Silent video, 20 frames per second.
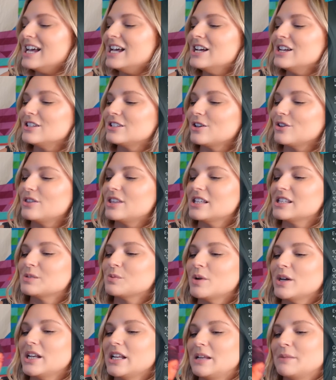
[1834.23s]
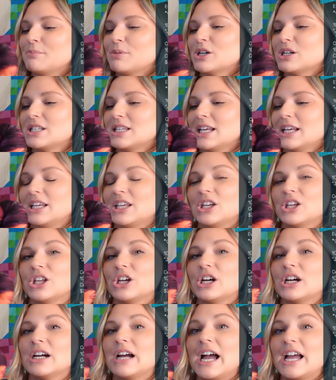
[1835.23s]
So this one in
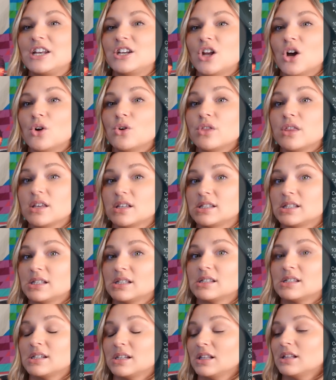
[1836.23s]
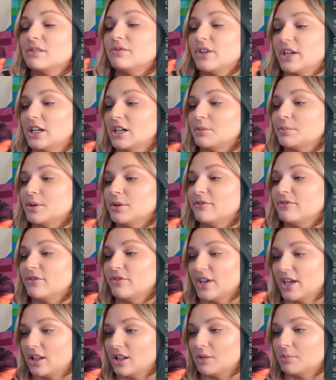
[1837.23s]
particular, I know this is still
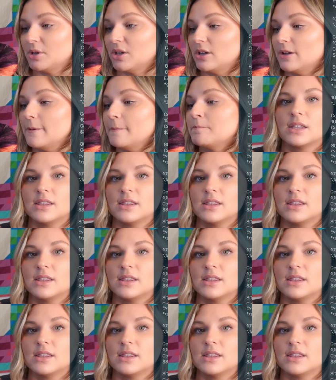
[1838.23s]
available.